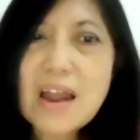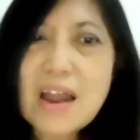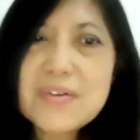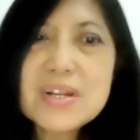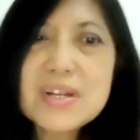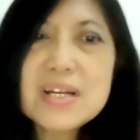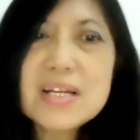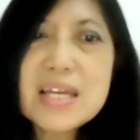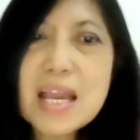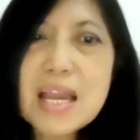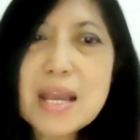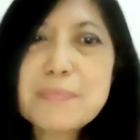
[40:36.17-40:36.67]
I
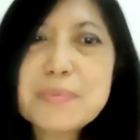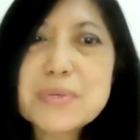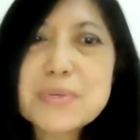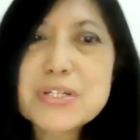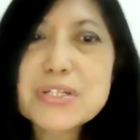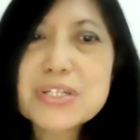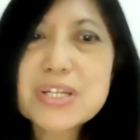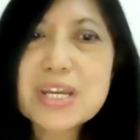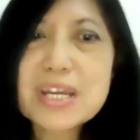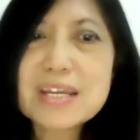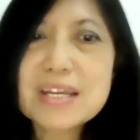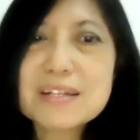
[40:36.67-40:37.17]
really
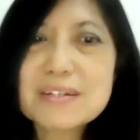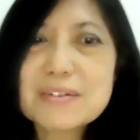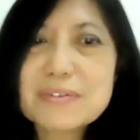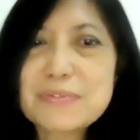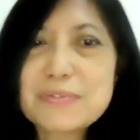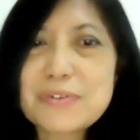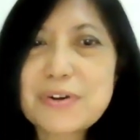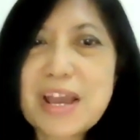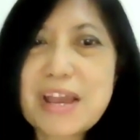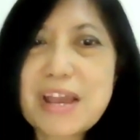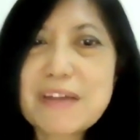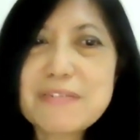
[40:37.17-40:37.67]
appreciate
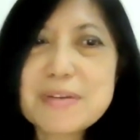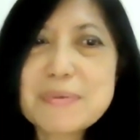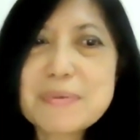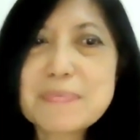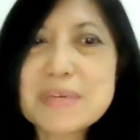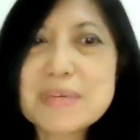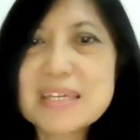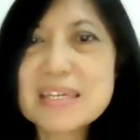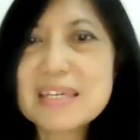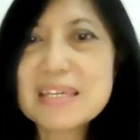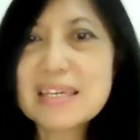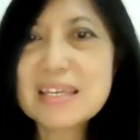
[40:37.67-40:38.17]
for
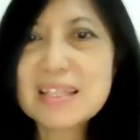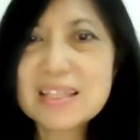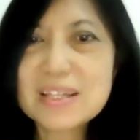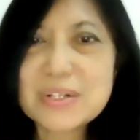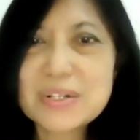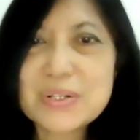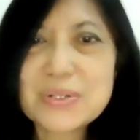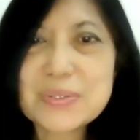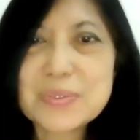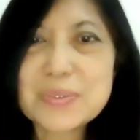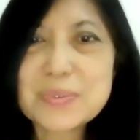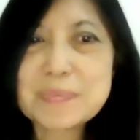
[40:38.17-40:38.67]
having me in
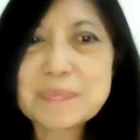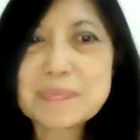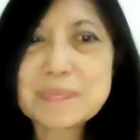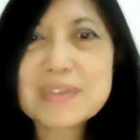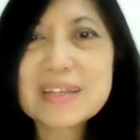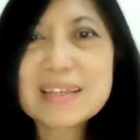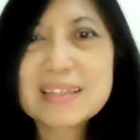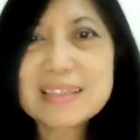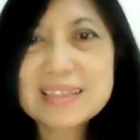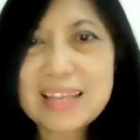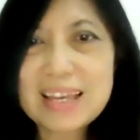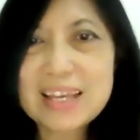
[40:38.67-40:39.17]
the group.
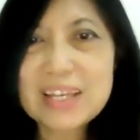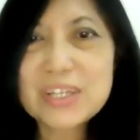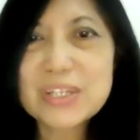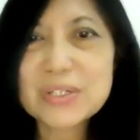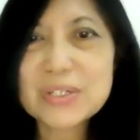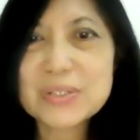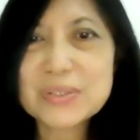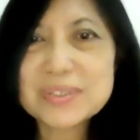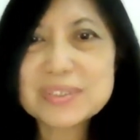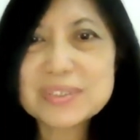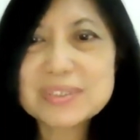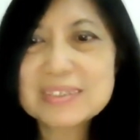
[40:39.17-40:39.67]

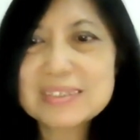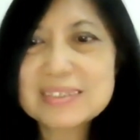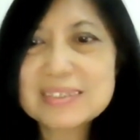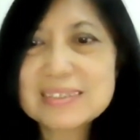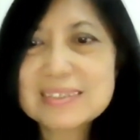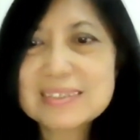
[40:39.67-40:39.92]
Thank you.